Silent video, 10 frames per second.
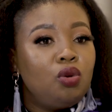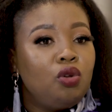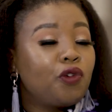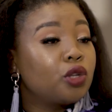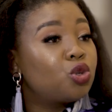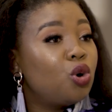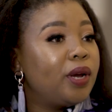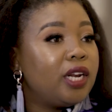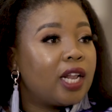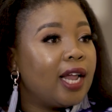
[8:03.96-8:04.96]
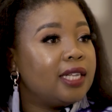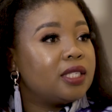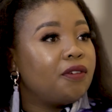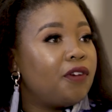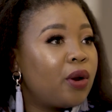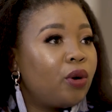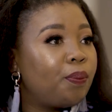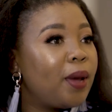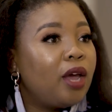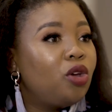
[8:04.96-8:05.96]
you've got so many clients. If I
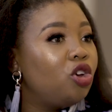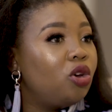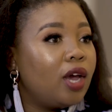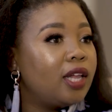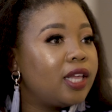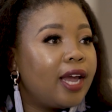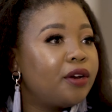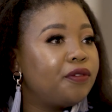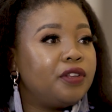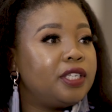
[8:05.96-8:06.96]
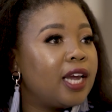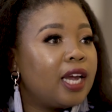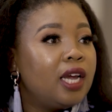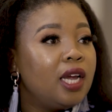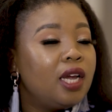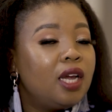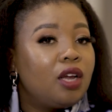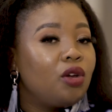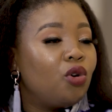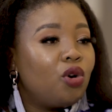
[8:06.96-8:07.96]
don't pay you at the end of the day,
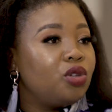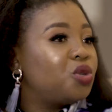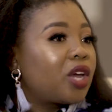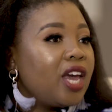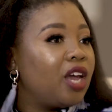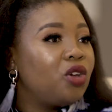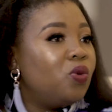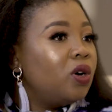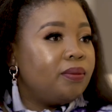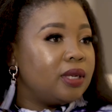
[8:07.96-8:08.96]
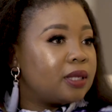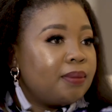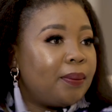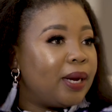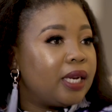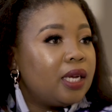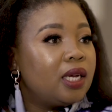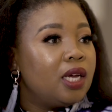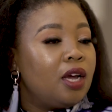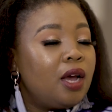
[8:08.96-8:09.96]
it's okay. You won't miss my money.
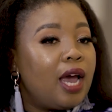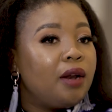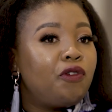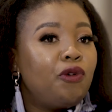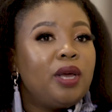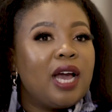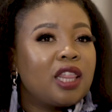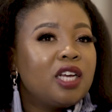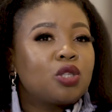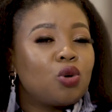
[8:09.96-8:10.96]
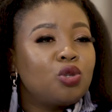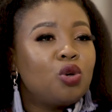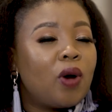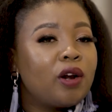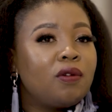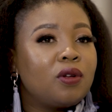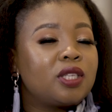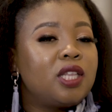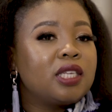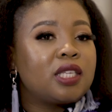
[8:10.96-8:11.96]
And for me, I think it's also one of
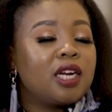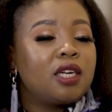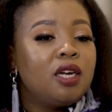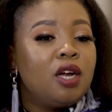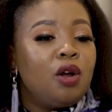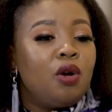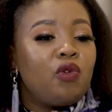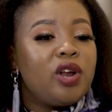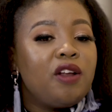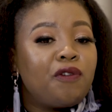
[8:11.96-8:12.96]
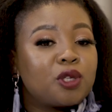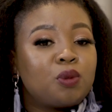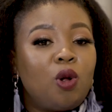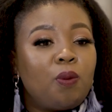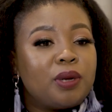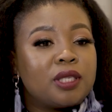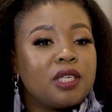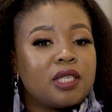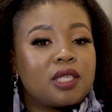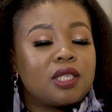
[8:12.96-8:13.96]
those things that really for small
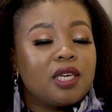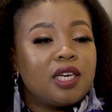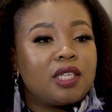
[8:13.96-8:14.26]
business,